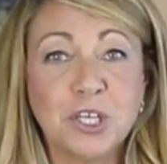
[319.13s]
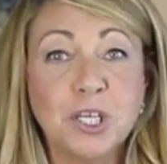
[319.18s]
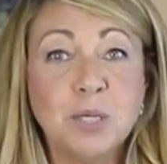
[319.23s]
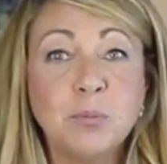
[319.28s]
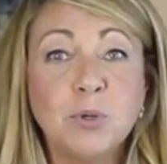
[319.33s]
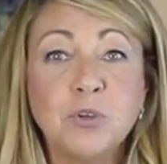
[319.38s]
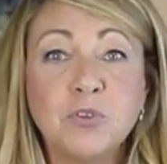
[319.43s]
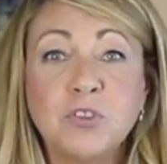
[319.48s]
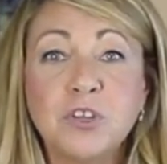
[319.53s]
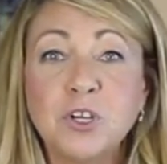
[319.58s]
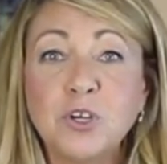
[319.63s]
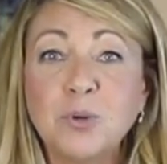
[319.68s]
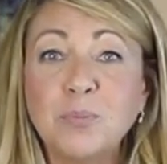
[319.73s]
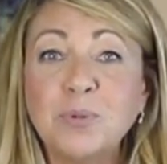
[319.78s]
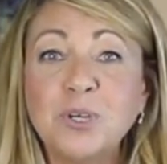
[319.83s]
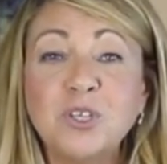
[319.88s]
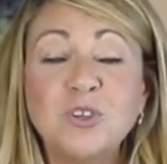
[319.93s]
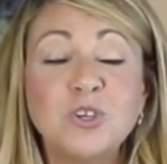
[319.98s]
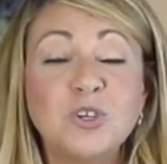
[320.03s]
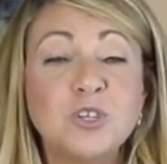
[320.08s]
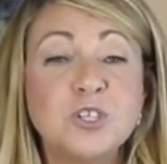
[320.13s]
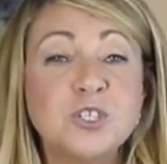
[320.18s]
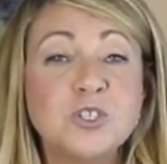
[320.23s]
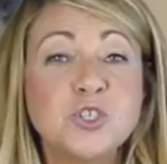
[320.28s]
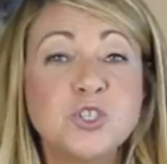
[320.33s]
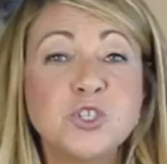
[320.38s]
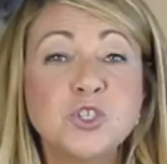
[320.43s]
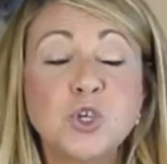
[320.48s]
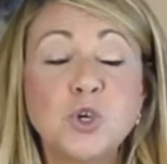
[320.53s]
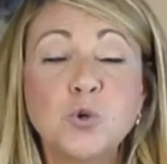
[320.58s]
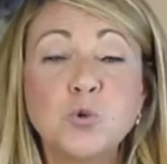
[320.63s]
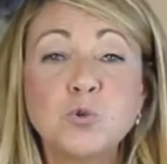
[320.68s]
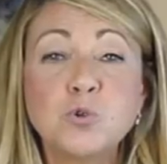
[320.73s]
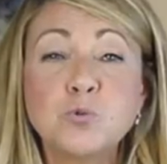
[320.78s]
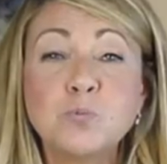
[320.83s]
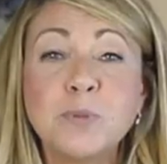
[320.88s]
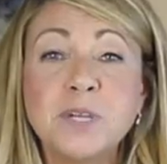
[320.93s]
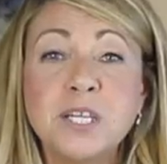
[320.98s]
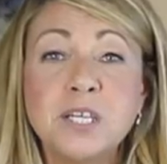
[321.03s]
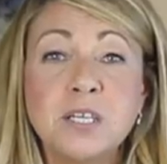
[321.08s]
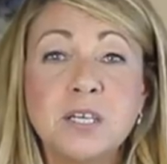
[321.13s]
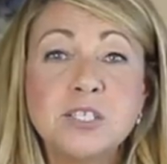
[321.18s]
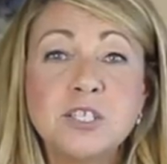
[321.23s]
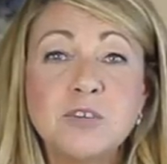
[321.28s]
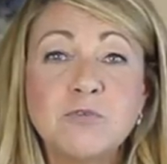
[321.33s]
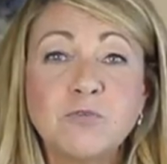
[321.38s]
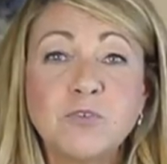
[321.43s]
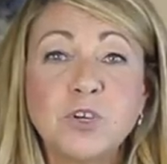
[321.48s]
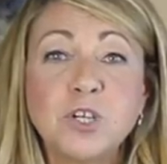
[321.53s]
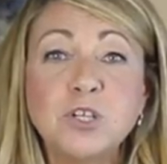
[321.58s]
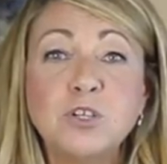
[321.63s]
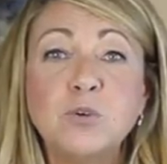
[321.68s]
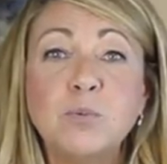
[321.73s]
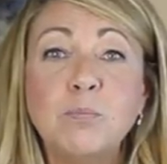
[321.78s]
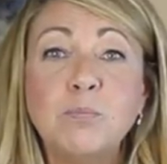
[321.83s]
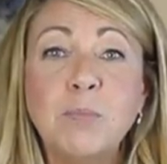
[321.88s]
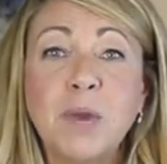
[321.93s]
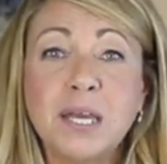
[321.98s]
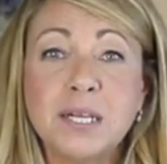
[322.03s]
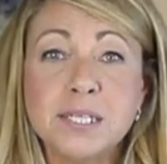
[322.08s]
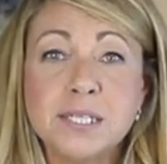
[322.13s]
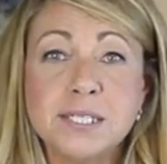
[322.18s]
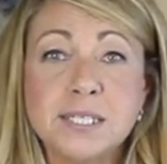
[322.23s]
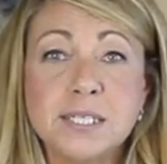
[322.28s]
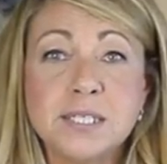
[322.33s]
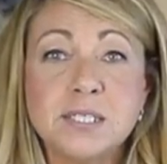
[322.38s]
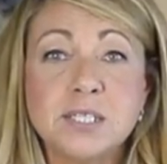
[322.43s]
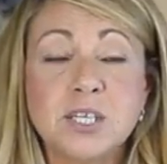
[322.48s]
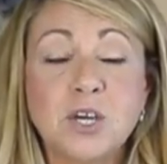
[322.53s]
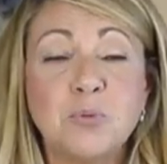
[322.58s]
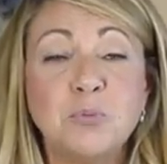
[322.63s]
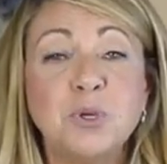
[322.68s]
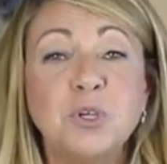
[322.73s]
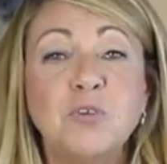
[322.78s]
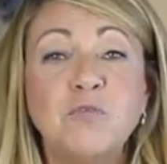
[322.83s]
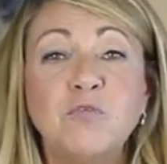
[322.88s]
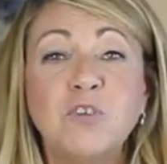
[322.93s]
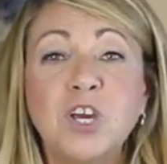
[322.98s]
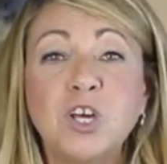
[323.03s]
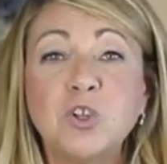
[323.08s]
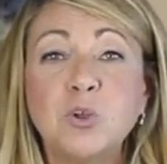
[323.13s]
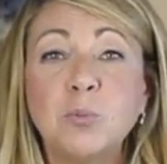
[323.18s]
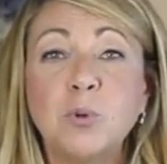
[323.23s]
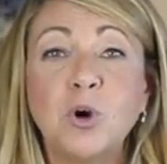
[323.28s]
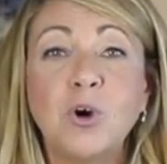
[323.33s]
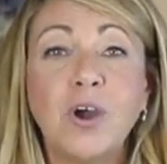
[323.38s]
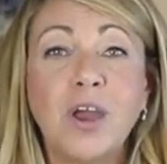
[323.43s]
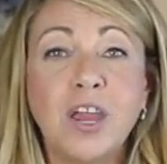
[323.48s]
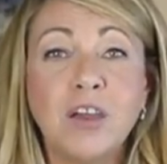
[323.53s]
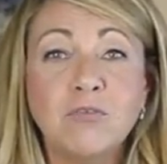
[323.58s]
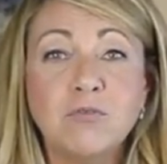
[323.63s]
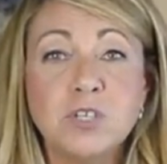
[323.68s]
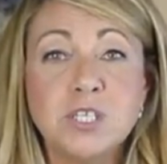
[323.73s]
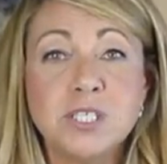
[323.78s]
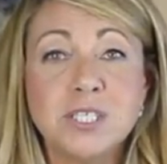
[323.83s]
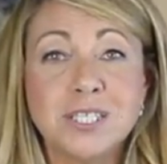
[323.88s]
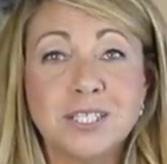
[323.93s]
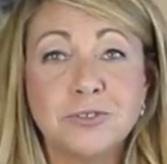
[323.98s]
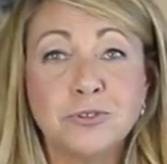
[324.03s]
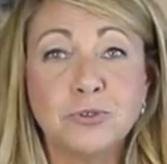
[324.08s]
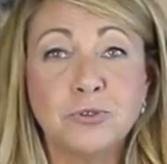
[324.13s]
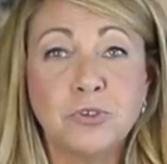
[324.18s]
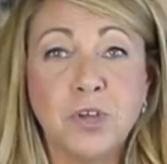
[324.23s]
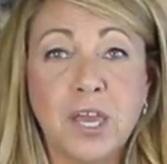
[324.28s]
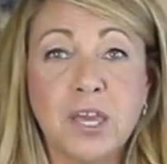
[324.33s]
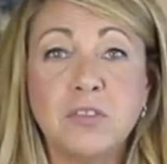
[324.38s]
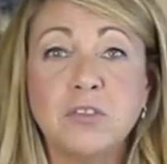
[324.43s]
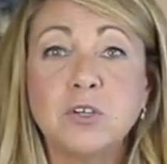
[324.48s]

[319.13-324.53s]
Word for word: Chemotherapy, there is so many different medicines coming available every single day.